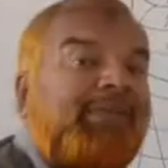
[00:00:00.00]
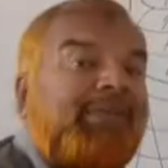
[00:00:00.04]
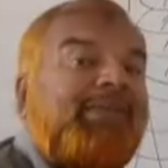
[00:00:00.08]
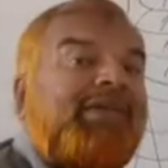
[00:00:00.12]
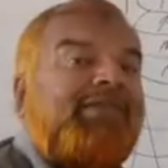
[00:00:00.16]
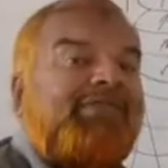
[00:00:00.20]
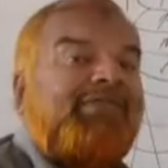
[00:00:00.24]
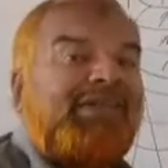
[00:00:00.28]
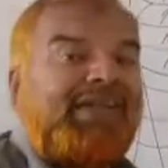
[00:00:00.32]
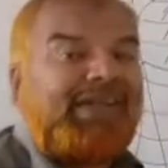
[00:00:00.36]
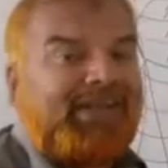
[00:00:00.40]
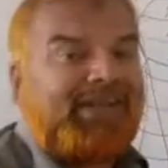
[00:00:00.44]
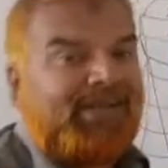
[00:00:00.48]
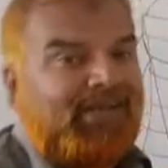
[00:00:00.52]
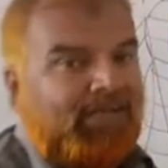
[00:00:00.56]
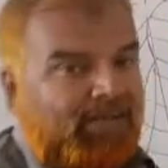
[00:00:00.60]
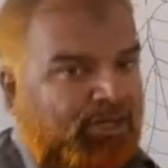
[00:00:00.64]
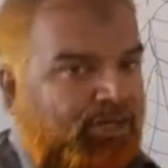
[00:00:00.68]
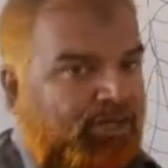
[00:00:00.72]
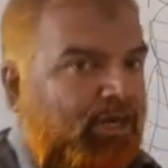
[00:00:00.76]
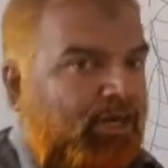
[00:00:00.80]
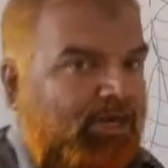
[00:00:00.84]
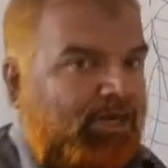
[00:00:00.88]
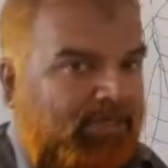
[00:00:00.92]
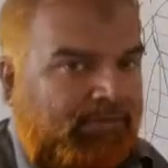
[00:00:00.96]
double ventral
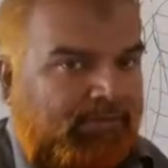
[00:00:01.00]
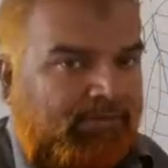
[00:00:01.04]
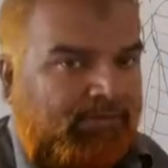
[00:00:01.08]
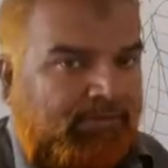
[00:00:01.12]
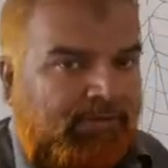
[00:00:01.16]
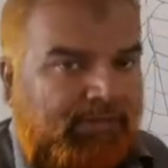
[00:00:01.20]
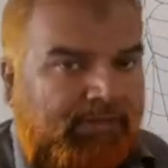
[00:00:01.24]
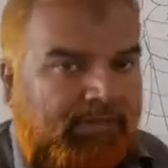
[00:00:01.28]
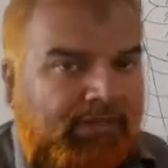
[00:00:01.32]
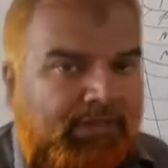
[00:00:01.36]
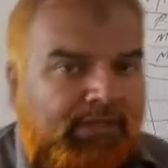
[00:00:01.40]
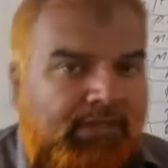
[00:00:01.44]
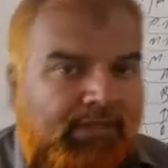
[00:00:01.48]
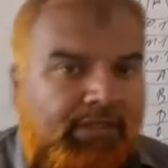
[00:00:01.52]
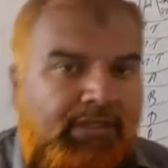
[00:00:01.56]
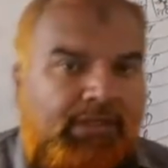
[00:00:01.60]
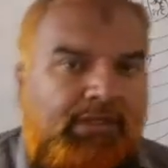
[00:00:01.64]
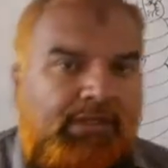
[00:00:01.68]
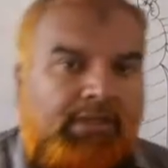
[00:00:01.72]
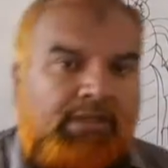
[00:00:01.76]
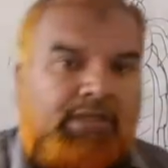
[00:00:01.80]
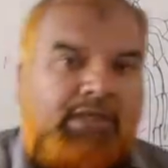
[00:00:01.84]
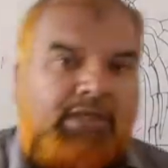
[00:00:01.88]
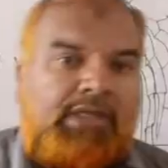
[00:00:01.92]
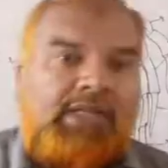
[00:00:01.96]
nerve cord.
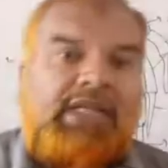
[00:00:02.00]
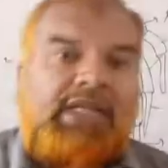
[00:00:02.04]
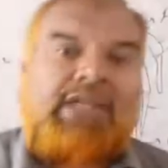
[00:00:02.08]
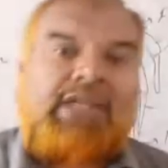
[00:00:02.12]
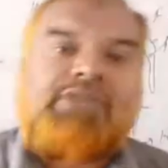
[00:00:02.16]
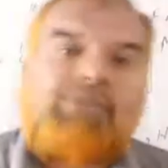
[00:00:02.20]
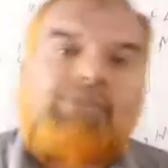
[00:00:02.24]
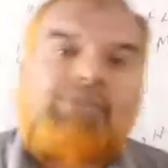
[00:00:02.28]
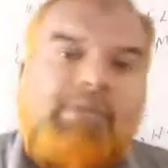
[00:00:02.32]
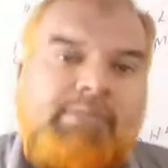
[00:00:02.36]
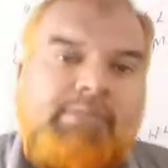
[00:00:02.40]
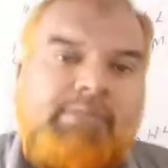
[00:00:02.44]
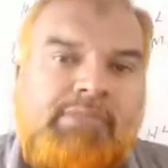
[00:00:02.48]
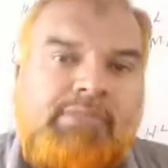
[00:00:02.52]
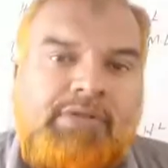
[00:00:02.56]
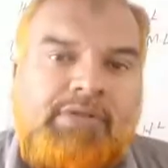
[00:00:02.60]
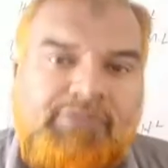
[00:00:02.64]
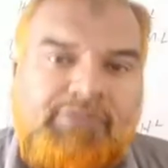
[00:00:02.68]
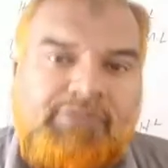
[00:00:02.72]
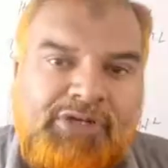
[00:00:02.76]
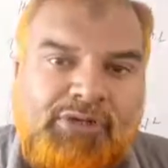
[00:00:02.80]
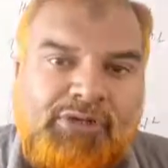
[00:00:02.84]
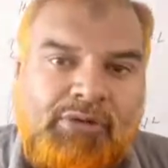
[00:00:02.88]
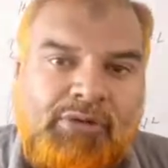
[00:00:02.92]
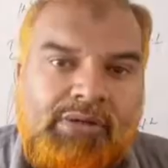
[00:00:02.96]
In earthworm,
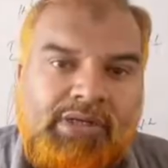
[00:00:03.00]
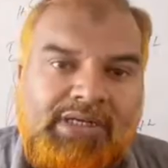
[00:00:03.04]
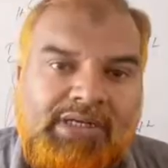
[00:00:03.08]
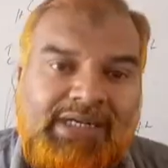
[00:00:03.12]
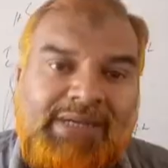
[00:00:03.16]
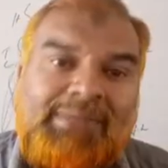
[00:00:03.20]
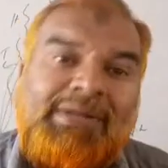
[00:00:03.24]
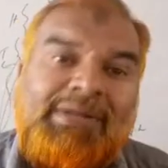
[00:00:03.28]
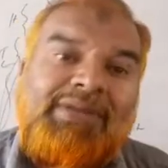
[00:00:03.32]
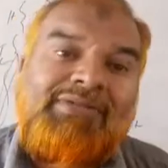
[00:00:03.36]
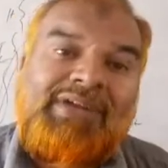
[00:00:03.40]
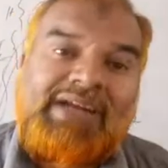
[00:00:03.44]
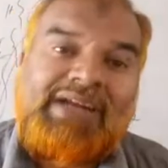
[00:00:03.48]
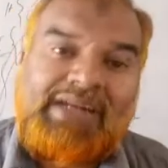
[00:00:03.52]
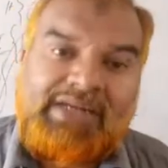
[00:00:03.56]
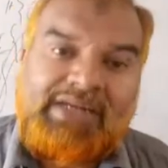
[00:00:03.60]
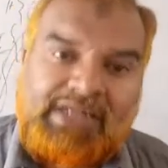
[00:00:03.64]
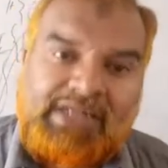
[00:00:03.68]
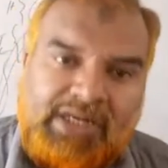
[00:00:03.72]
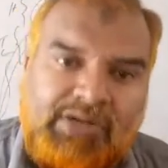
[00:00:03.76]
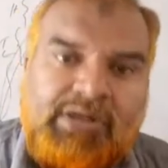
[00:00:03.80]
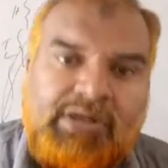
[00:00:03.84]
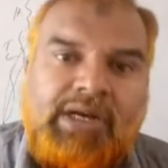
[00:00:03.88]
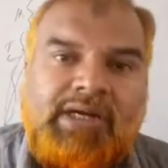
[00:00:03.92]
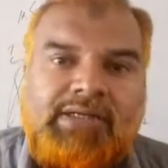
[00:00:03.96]
we told double ventral
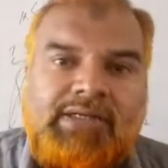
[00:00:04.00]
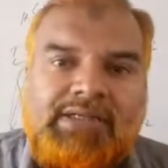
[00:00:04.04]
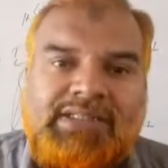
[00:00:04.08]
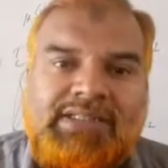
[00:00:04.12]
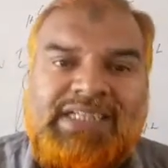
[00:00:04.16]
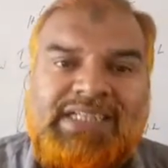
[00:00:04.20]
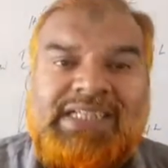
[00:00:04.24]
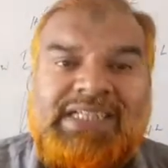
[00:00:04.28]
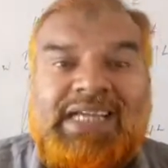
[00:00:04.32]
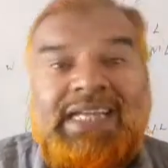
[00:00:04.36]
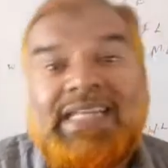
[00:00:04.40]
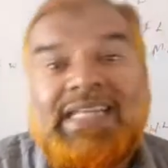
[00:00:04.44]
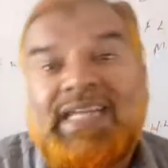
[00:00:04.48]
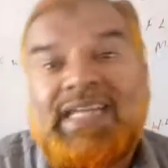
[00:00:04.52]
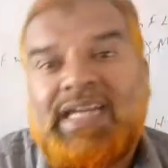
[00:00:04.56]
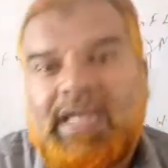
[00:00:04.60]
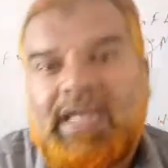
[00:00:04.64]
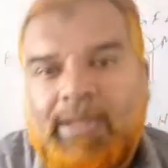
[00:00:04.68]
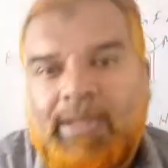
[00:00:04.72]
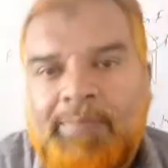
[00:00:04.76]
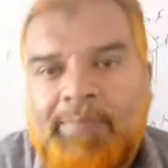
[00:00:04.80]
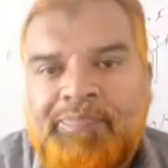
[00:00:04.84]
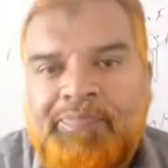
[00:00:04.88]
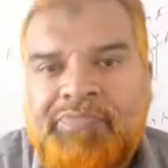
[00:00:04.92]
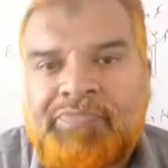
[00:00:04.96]
nerve cord. That is
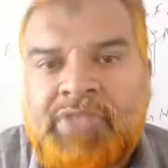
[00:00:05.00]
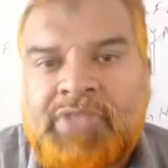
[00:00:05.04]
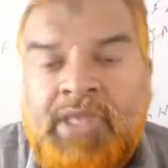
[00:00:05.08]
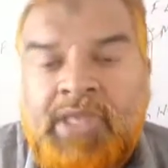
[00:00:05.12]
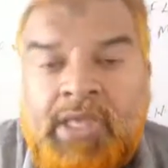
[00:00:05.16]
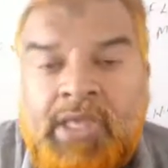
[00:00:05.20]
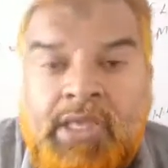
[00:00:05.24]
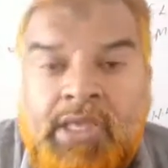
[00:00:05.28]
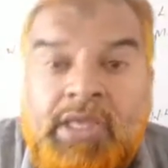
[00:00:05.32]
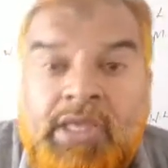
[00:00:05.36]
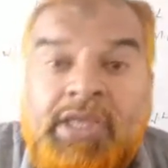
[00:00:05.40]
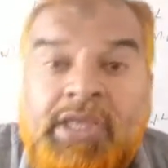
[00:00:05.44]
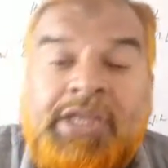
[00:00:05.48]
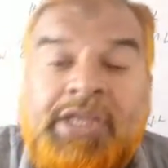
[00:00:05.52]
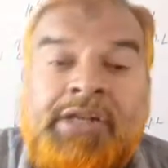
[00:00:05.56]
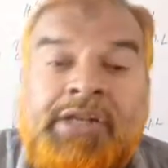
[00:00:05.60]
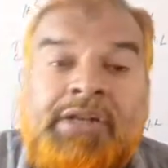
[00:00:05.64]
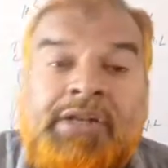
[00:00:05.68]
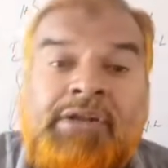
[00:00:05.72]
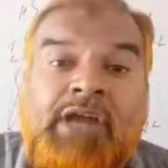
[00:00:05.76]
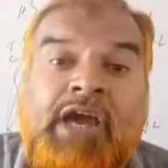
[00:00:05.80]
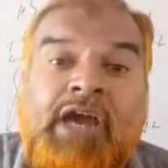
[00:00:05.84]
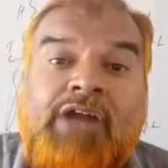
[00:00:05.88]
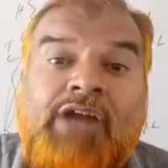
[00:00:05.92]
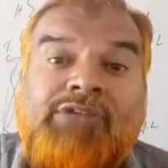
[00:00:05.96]
Annelida.
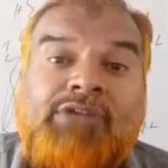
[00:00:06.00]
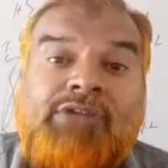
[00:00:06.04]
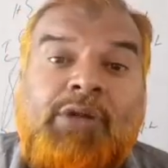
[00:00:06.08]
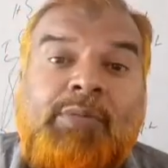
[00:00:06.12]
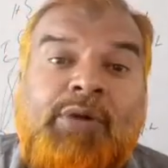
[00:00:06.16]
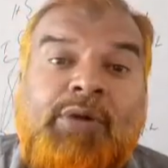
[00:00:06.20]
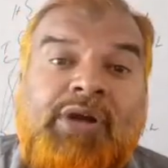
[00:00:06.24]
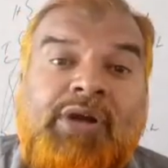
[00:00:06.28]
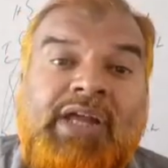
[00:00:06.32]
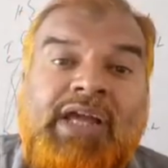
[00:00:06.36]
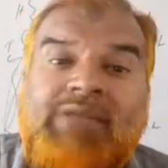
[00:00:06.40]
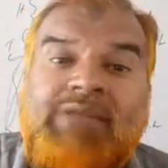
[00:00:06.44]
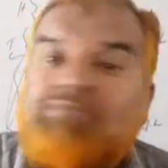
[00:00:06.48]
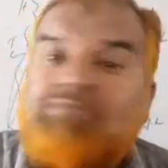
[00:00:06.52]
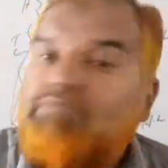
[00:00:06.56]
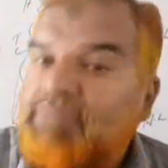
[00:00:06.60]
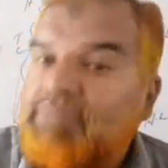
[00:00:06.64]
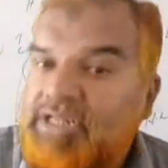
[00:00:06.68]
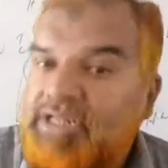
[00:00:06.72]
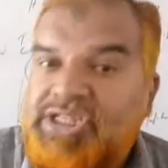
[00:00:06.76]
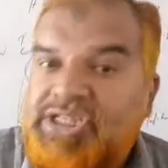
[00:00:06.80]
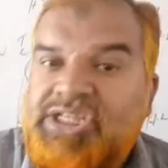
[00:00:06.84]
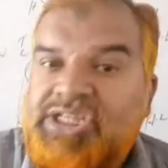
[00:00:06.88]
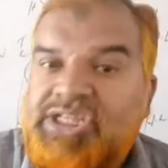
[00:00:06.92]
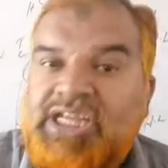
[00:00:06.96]
In Arthropoda,
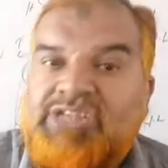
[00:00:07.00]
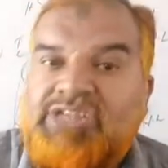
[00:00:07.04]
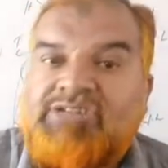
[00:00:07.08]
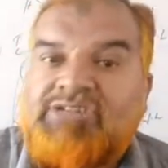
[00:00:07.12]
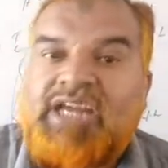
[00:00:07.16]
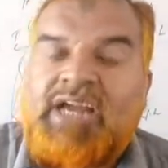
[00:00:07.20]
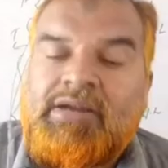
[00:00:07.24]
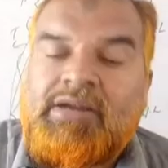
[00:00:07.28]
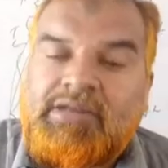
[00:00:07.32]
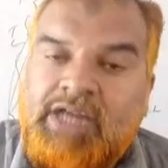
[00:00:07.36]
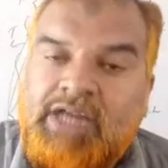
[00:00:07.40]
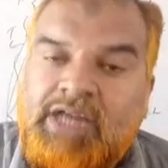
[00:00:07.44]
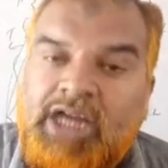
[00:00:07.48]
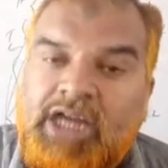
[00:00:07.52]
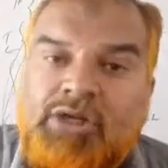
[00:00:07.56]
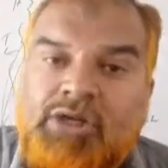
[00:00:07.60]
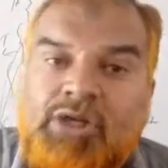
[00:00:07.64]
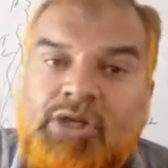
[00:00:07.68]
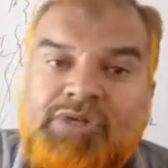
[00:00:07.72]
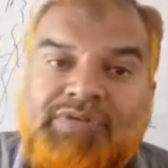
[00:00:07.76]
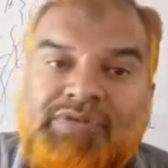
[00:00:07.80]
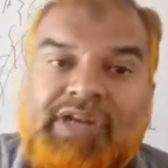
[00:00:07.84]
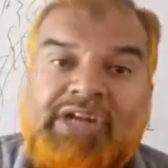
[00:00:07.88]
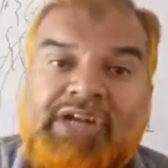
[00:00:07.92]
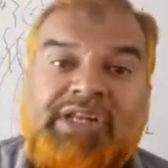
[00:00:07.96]
Insecta,
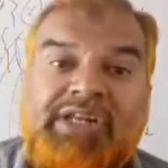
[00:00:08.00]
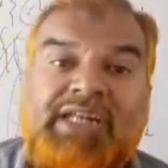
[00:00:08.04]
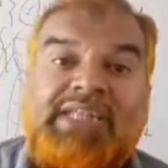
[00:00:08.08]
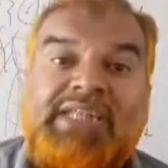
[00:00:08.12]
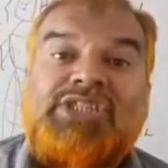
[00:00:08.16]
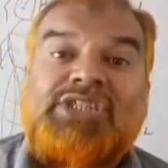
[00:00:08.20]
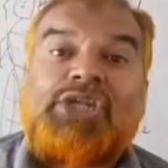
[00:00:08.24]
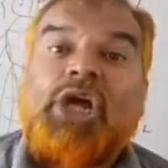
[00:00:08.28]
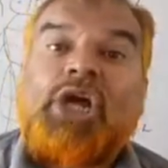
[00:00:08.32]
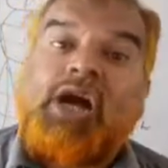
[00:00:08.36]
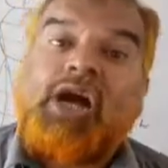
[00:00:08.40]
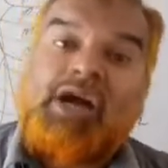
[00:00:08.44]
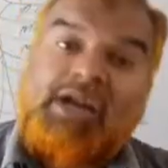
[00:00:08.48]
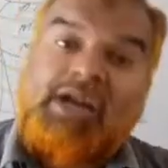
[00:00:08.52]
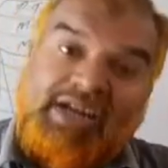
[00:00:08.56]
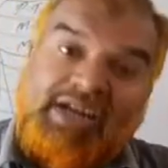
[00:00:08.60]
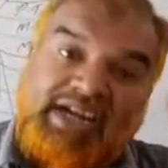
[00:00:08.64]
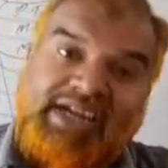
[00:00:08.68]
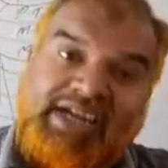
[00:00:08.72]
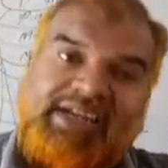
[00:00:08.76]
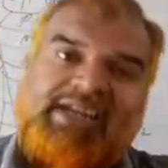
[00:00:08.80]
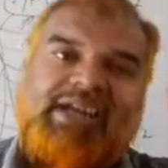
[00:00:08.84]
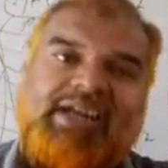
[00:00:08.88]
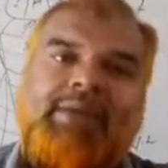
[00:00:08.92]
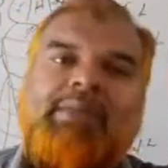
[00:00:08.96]
Cockroach, we are saying
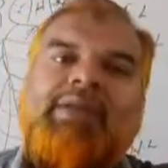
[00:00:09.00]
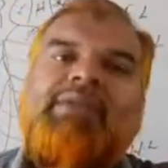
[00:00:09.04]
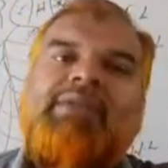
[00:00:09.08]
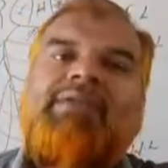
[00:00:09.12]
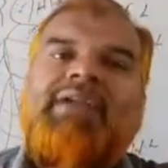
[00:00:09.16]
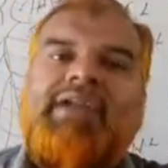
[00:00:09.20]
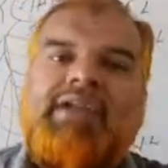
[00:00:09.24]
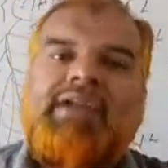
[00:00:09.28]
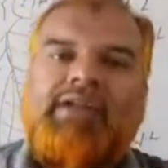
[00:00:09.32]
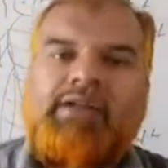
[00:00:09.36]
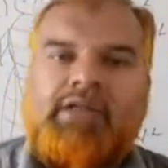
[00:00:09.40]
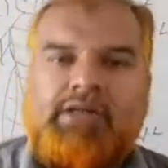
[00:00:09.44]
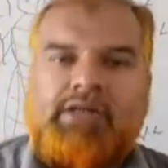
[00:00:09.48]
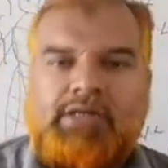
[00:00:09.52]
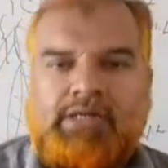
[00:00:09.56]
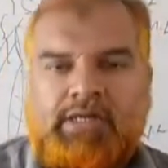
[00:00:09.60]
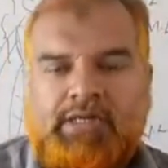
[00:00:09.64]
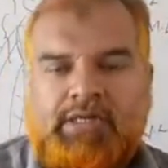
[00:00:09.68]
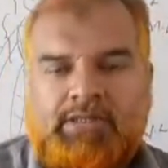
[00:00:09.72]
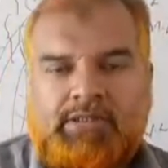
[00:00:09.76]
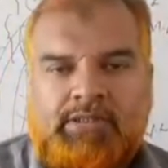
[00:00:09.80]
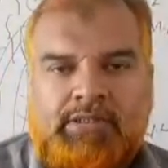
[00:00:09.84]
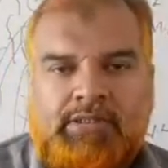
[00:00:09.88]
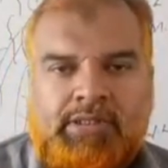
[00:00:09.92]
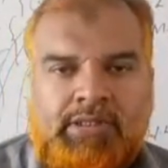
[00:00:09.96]
solid double ventral nerve
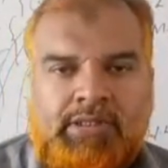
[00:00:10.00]
cord.